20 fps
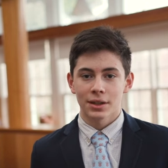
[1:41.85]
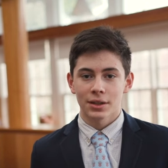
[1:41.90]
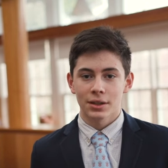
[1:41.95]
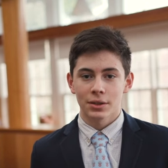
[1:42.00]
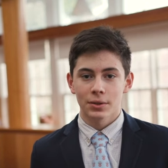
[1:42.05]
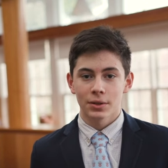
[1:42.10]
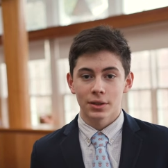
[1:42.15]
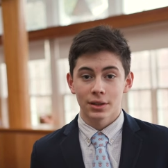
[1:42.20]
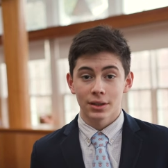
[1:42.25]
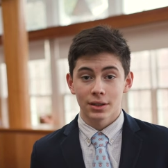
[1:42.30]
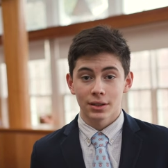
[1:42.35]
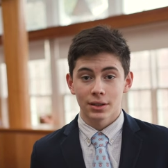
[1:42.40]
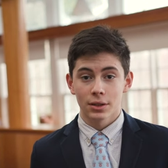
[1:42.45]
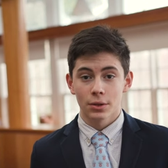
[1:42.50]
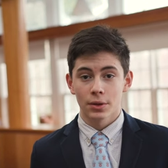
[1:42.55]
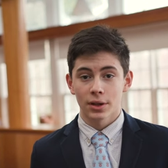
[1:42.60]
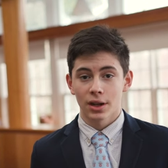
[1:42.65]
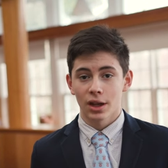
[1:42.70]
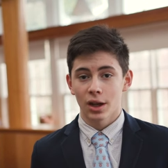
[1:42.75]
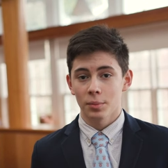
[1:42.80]
on duty
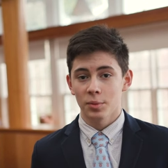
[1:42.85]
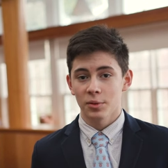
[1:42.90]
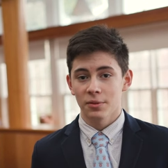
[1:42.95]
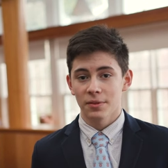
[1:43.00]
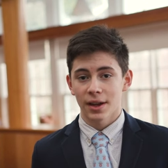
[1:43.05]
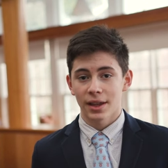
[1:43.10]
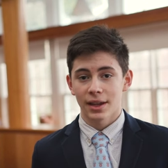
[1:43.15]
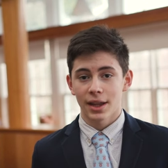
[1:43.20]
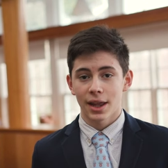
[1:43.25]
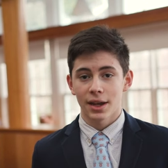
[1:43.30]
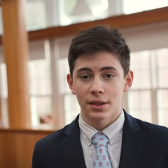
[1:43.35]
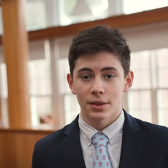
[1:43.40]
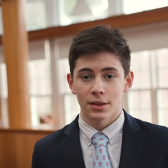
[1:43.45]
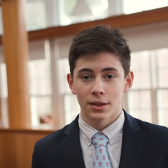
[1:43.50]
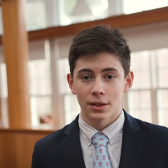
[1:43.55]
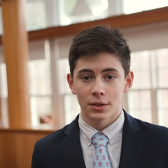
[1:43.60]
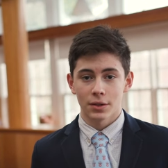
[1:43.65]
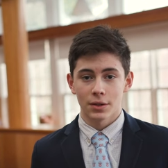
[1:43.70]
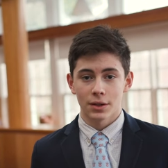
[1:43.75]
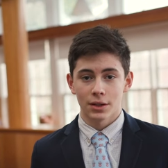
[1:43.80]
who can help you find
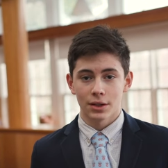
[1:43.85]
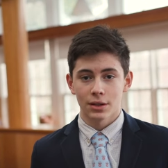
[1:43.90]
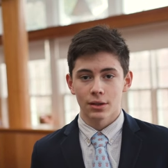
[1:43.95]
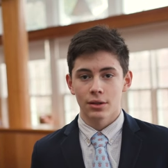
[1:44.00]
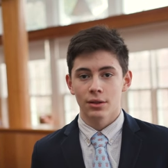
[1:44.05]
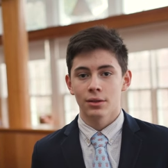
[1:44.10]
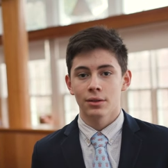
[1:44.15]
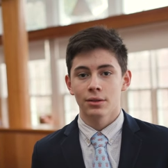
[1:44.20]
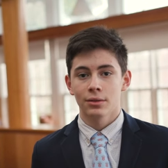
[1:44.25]
anything you need.